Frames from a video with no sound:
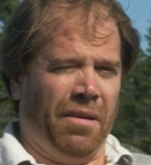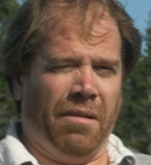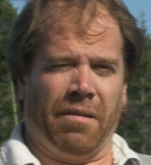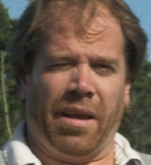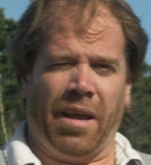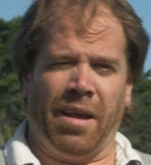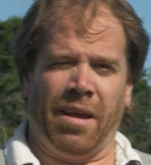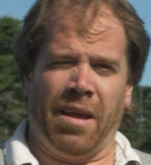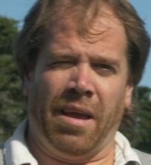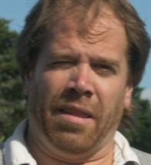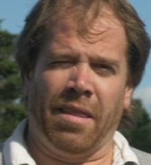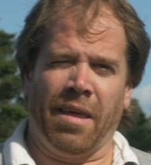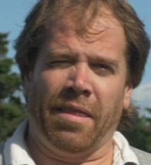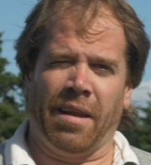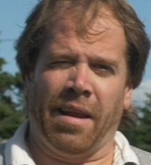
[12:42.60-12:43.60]
Okay,
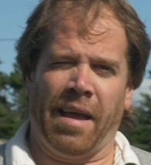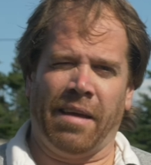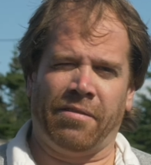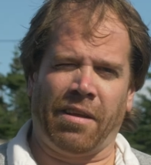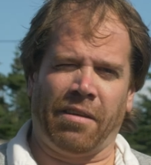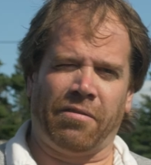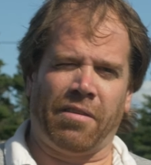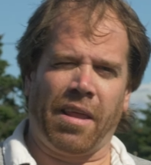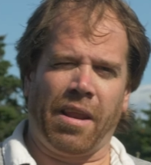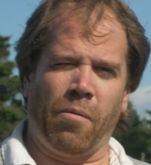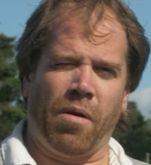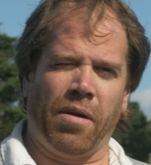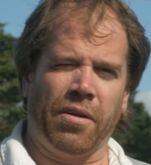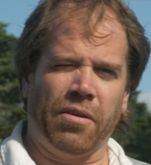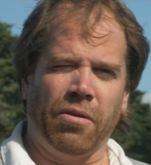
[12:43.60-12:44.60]
and then the last test that I
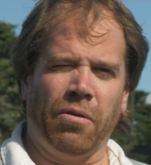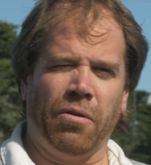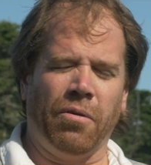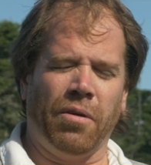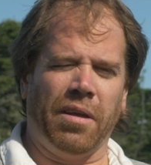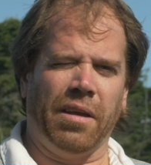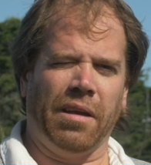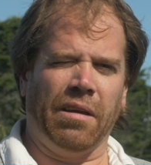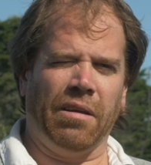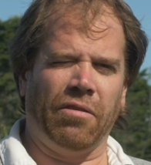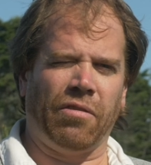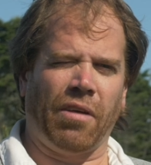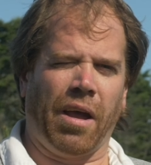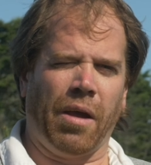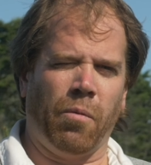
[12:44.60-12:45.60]
want to do
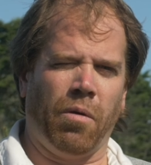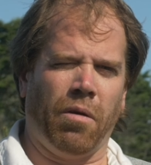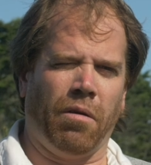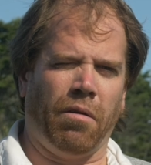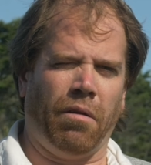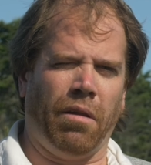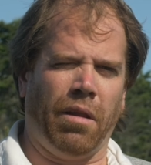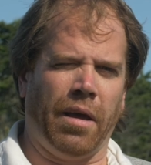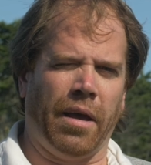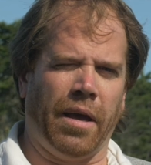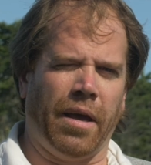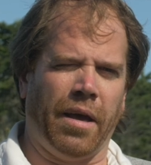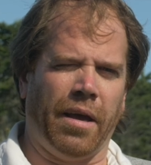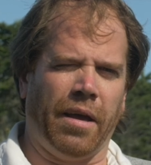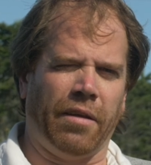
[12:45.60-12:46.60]
is I
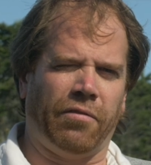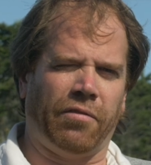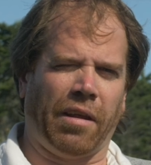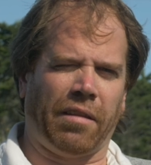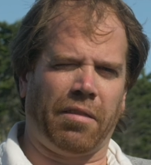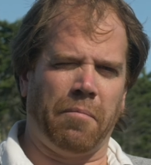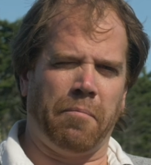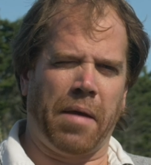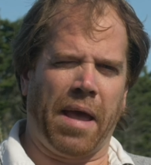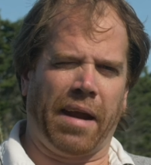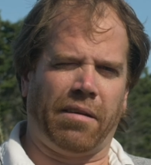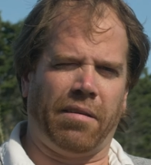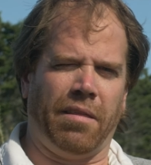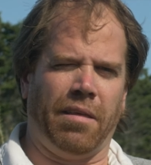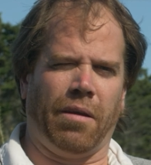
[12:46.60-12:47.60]
will set them
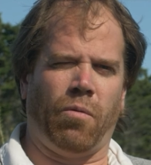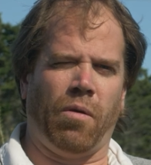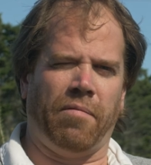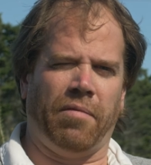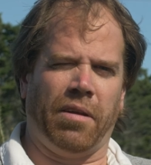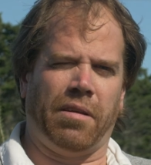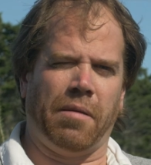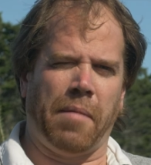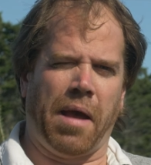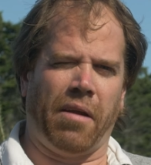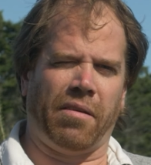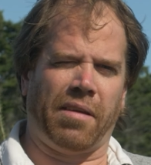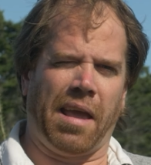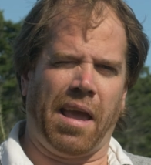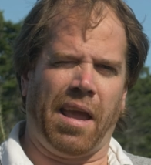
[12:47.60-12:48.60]
back to the equivalent
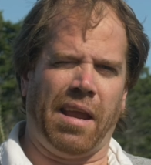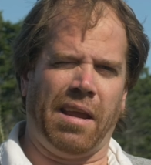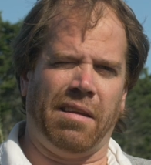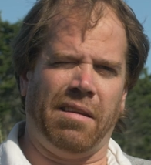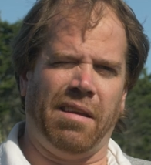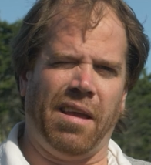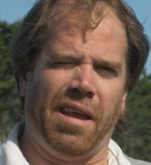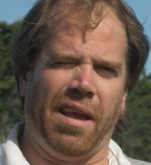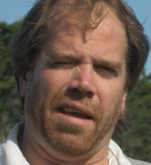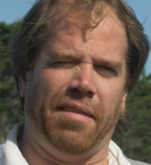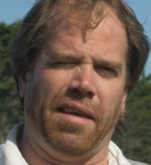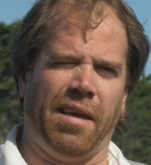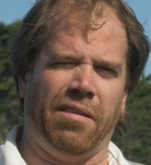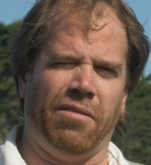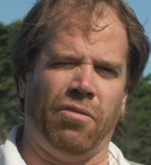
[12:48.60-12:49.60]
amount of gain and
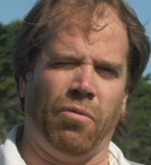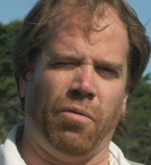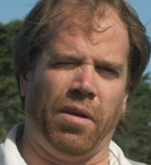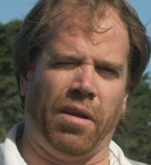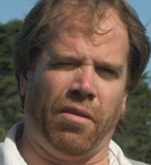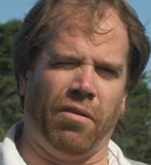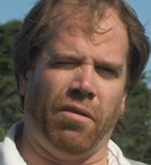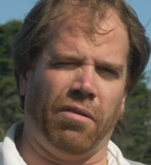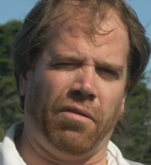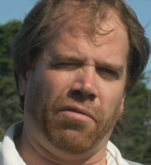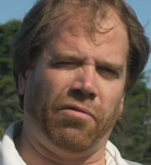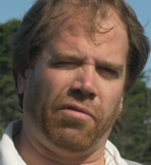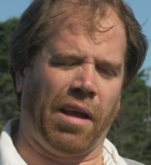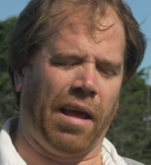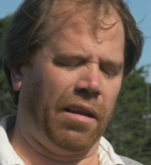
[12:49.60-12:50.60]
then do another
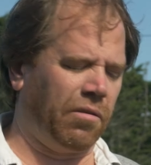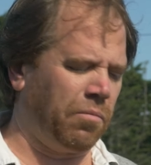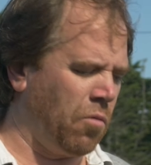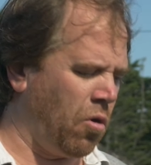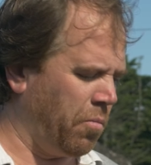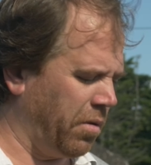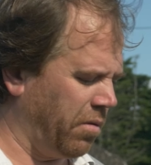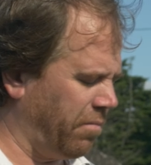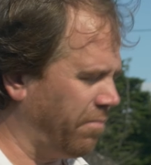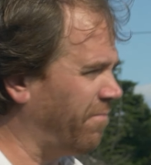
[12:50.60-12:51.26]
silence moment.